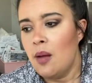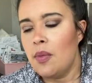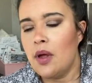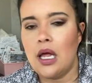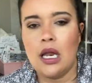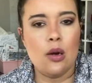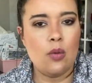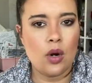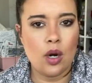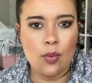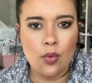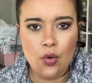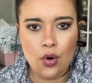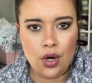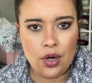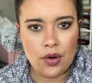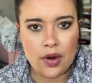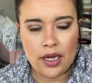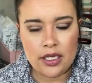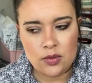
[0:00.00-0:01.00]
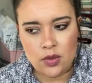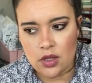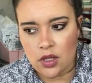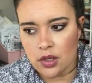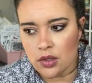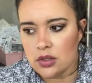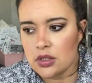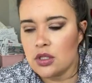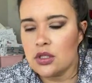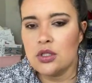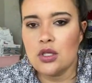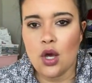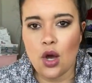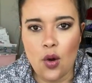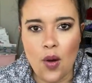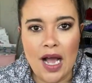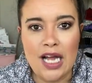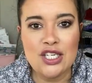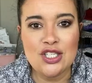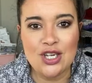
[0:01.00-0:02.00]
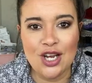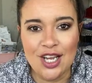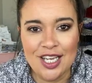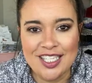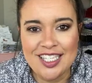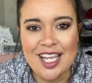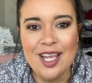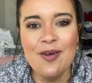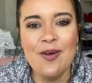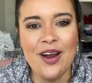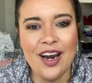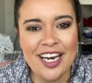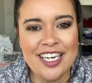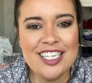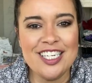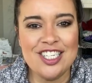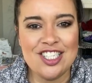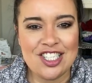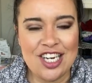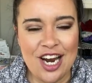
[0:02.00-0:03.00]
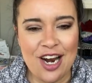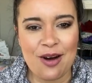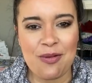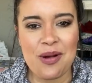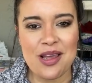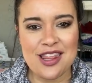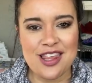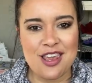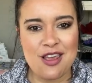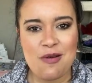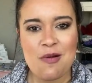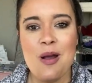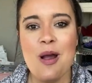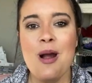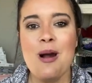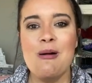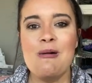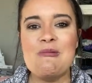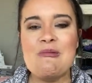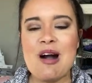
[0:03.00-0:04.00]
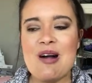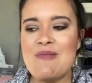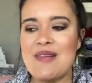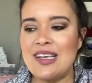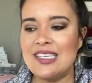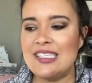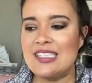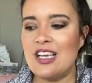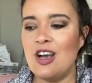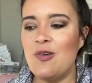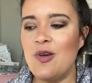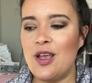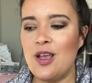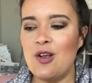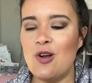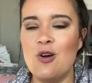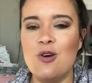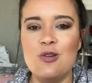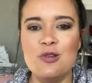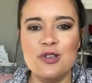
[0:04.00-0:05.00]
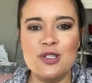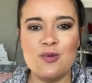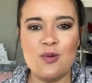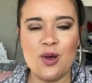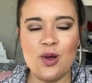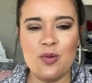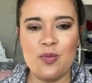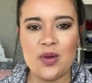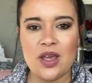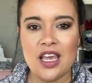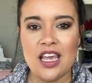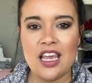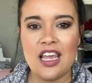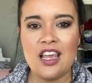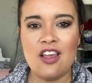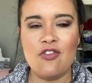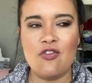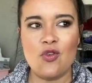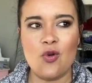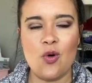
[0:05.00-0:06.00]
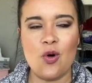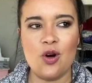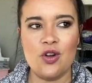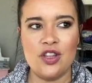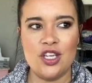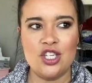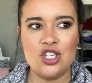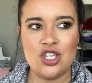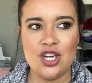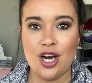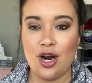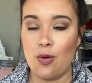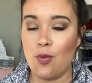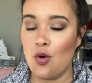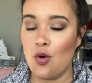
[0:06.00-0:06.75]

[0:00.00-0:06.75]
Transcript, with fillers: but I didn't want to bore you guys with those. So I just wanted to share with you what my sewing goals will be for this year.